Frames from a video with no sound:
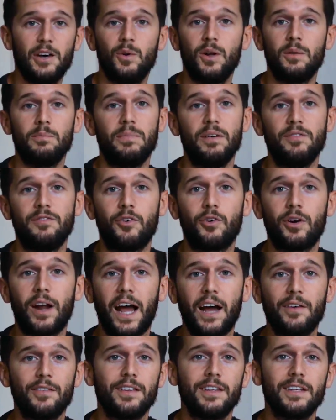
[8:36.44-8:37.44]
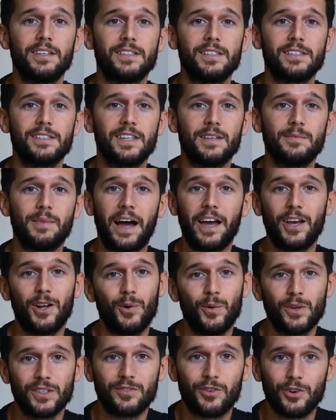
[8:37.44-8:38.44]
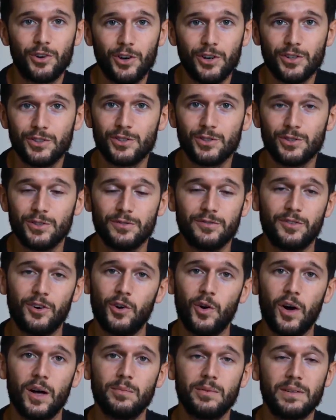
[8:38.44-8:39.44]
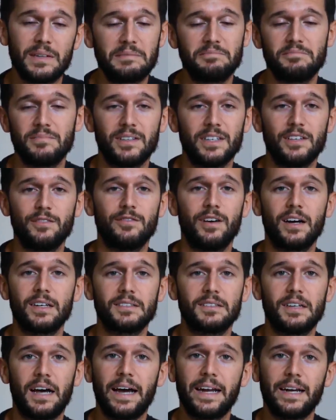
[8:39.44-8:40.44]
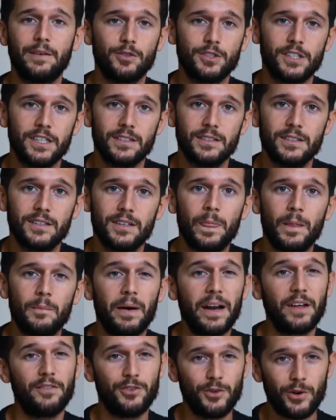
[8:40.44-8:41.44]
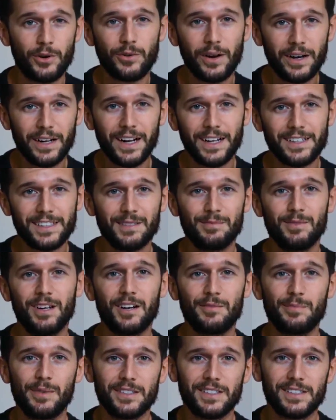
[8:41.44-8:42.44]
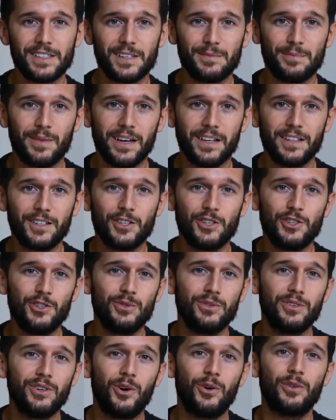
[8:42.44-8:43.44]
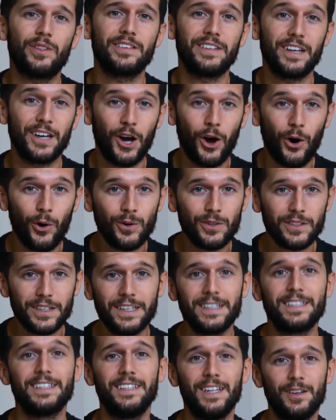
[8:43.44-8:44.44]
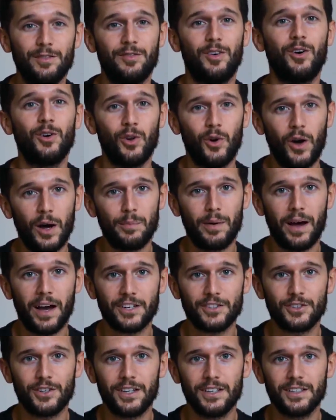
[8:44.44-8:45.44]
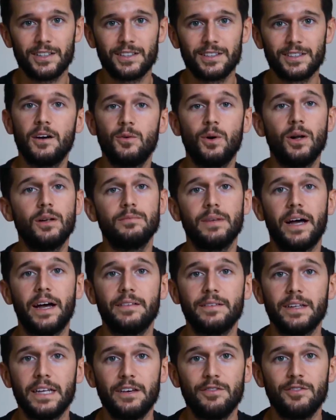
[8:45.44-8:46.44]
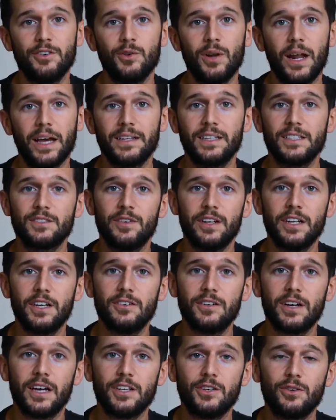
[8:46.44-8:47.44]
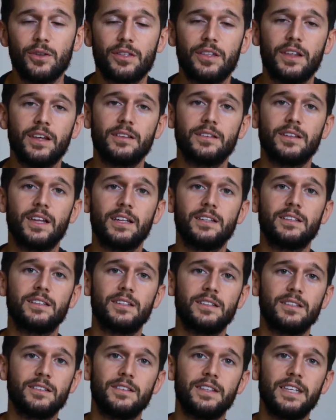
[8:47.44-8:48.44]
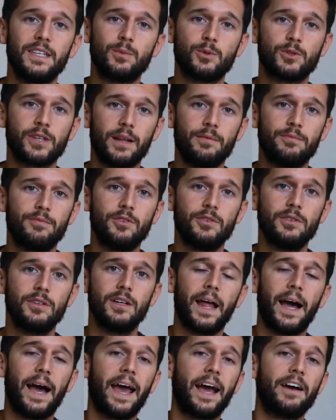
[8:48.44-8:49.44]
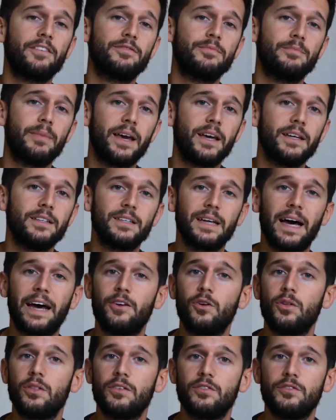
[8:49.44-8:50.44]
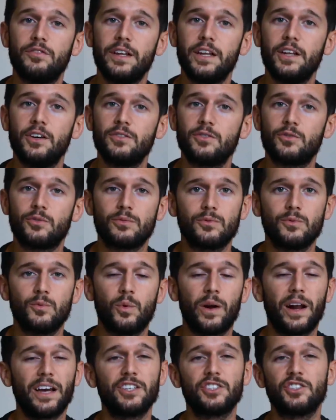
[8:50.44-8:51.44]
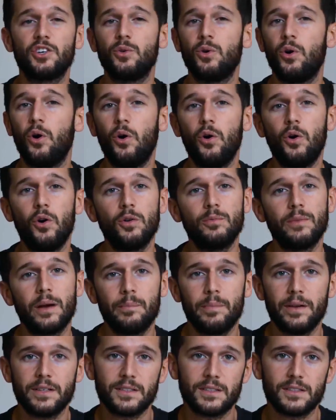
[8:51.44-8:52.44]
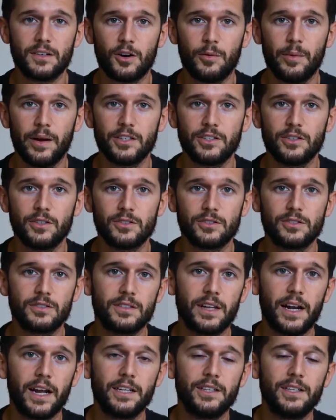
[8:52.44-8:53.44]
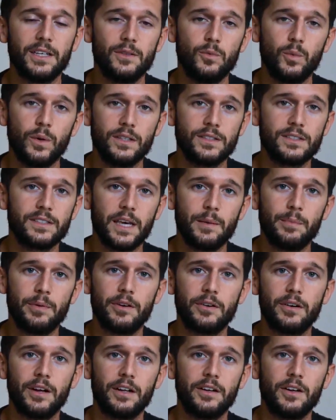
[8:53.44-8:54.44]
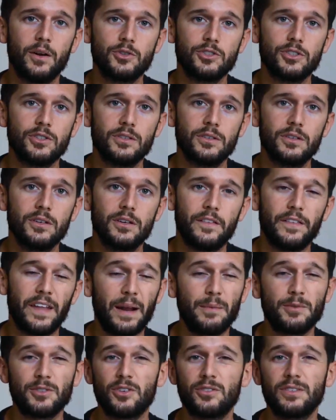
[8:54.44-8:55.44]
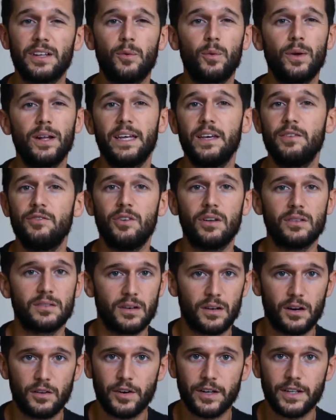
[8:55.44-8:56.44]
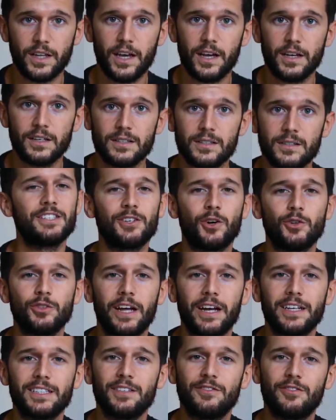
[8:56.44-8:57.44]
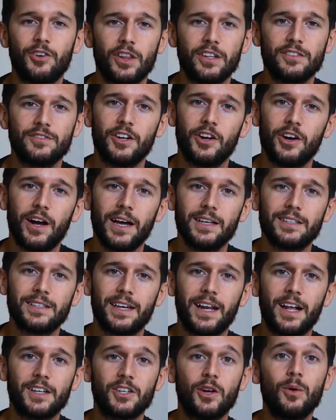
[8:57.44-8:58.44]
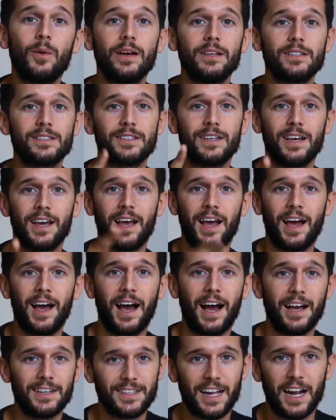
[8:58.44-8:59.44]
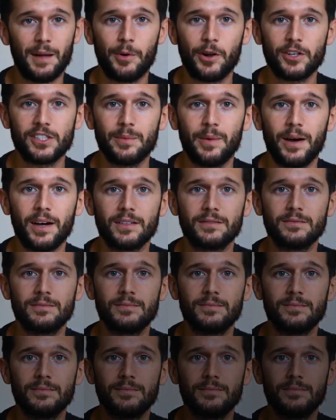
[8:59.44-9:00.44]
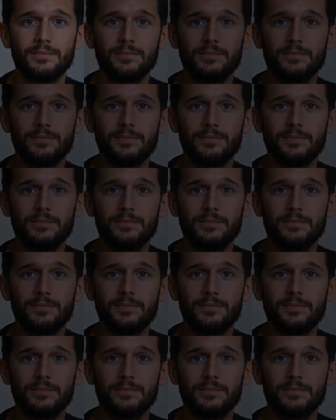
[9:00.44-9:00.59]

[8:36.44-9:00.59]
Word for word: Well, before having this system, I always forgot to follow up, and in fact, I never did. But if you're running a similar business as mine, you know that the gold is in the follow-up, actually. Well, and if you like this video and you think that this was helpful, I have made another video where I show all my business automations that I did with Zapier and Notion that I'm sure that will give you a ton of ideas. So that is it for this video, guys, and as always, hasta la próxima!